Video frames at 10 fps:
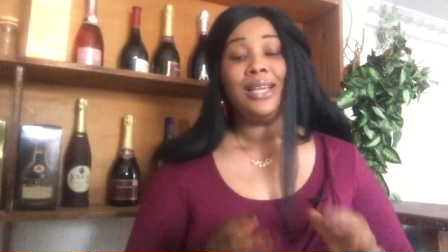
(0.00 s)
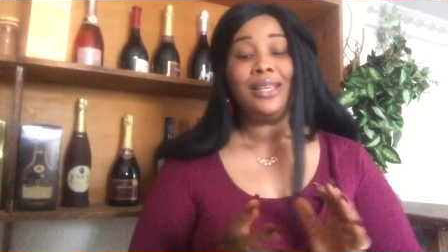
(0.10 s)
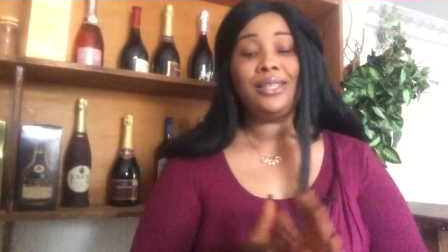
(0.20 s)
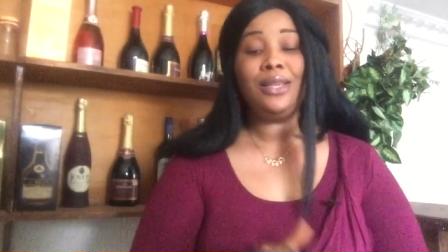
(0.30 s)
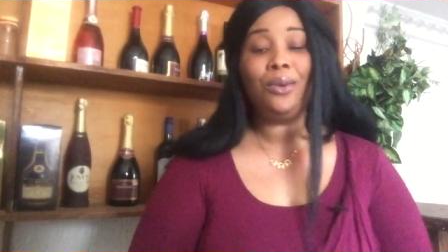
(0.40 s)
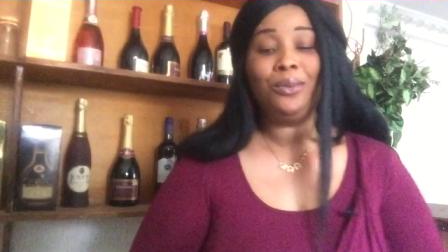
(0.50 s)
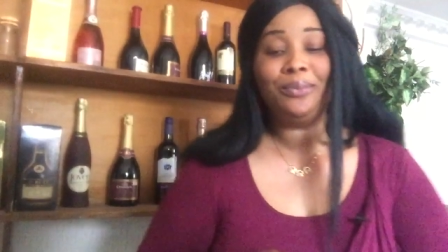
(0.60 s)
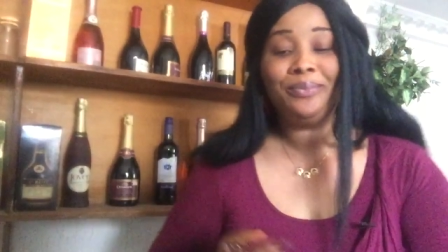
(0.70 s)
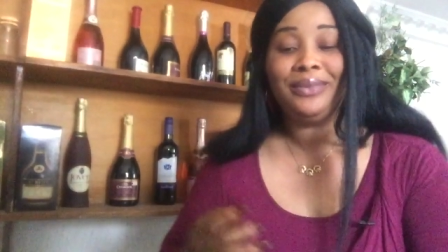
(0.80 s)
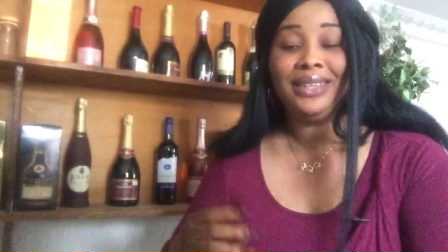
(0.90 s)
So,
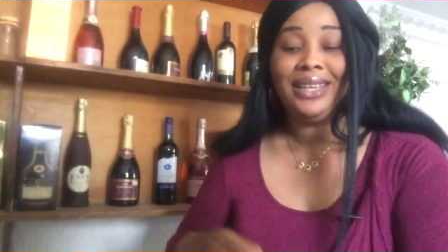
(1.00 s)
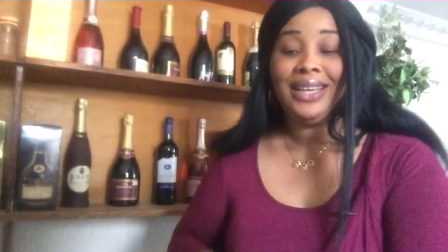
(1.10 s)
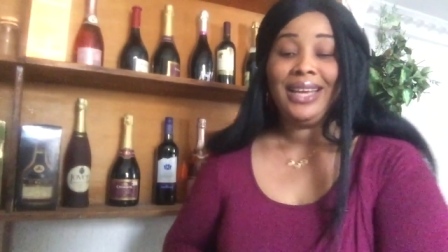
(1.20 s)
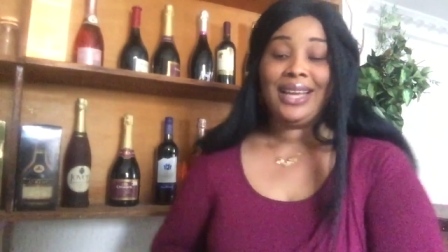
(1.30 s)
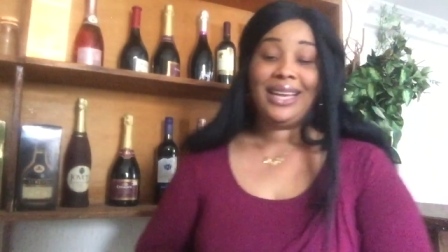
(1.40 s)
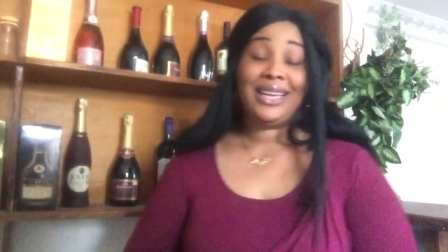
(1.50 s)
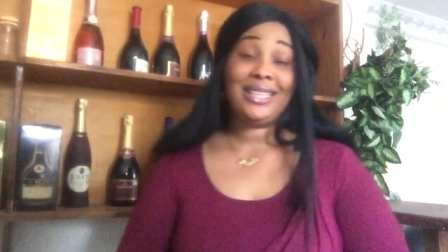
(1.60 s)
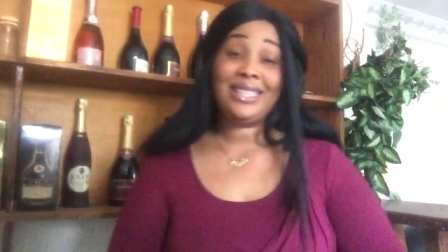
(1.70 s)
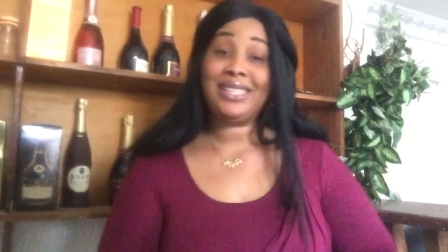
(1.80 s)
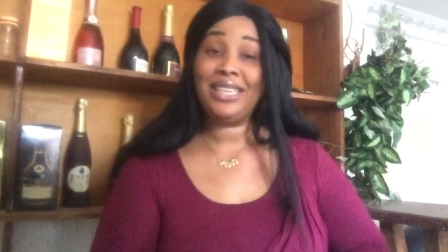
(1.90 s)

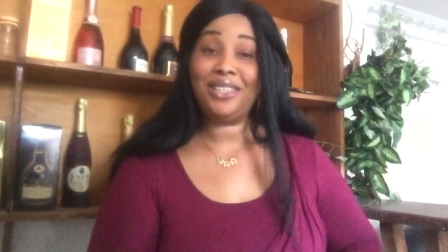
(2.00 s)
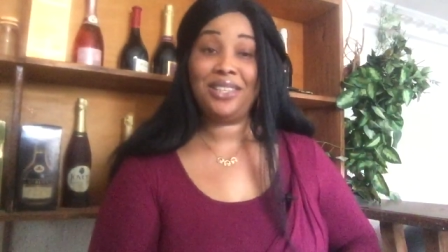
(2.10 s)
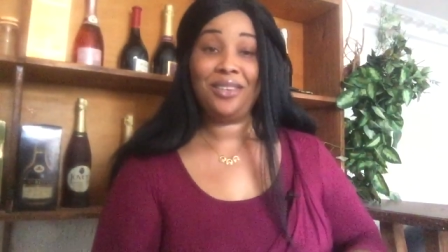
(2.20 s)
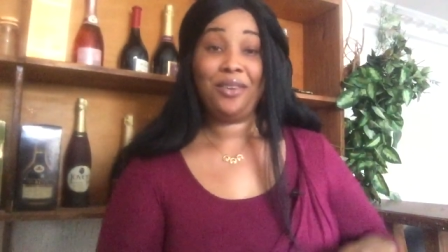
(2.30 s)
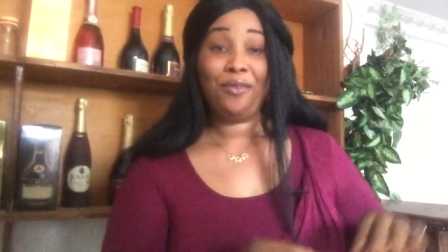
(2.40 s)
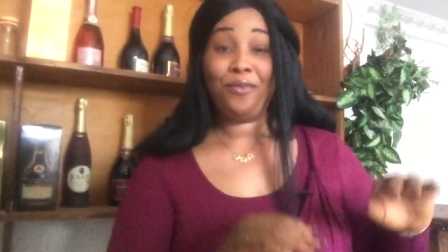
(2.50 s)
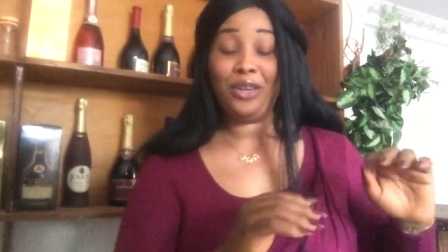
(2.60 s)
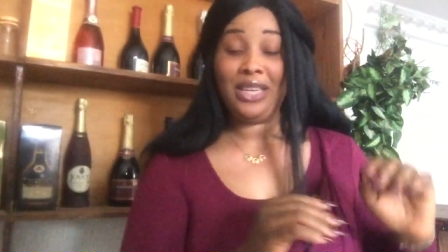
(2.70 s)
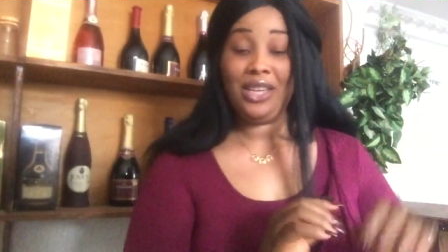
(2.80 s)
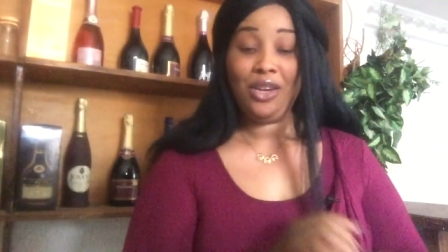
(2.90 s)
this is it for
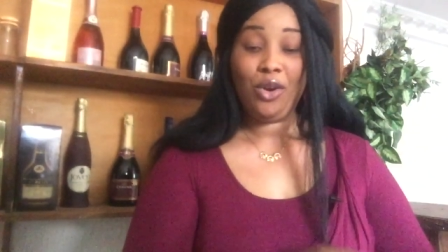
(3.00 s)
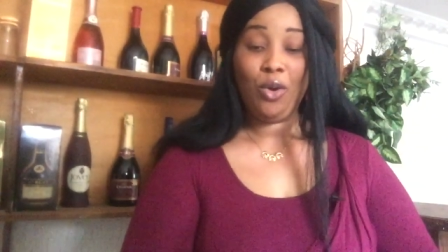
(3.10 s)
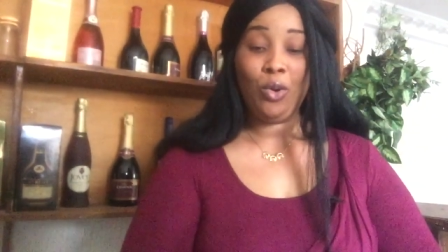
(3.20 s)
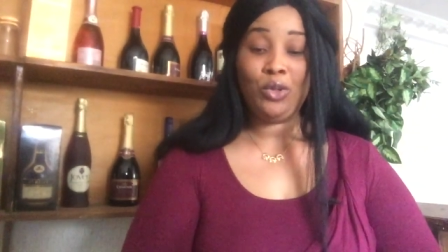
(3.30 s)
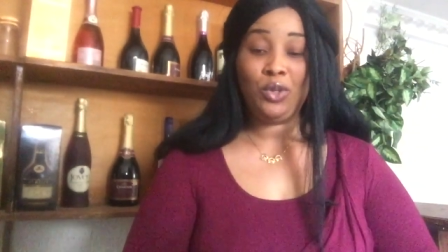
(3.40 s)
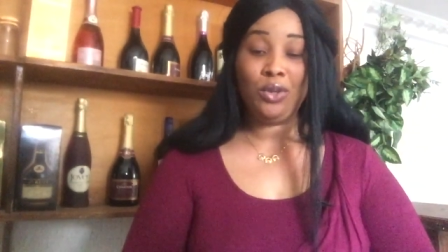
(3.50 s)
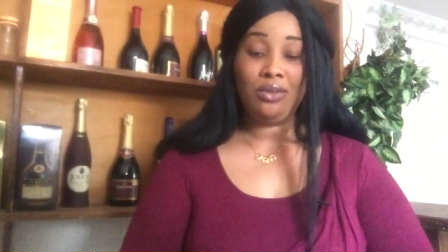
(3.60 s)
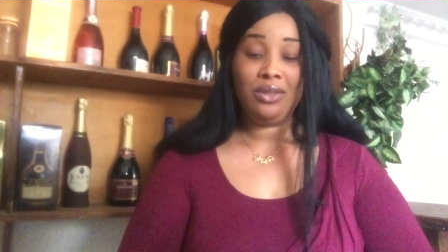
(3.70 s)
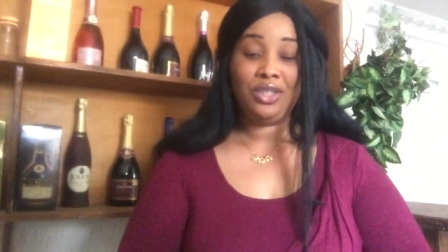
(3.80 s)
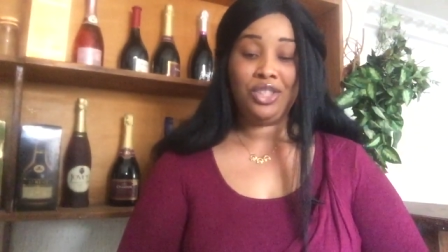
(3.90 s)
the
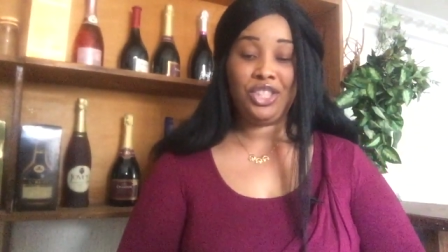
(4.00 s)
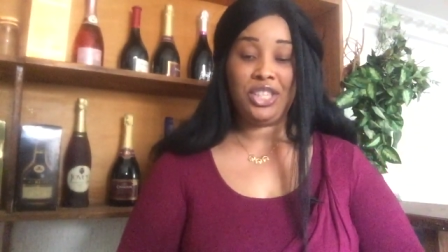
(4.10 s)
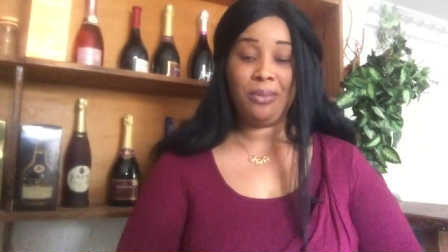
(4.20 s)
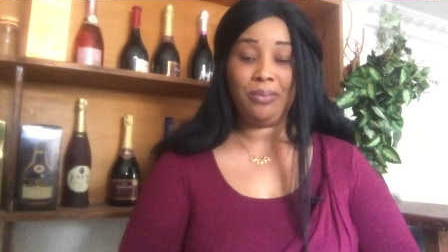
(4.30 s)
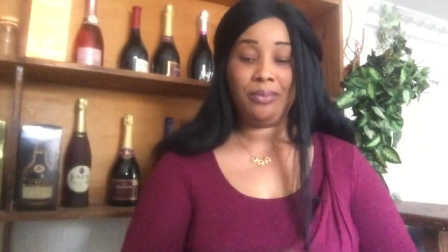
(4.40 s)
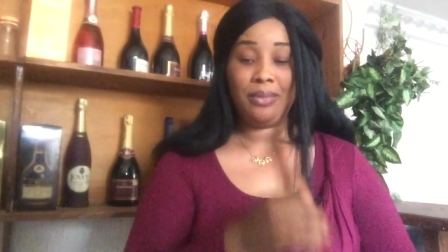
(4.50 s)
ozone ship.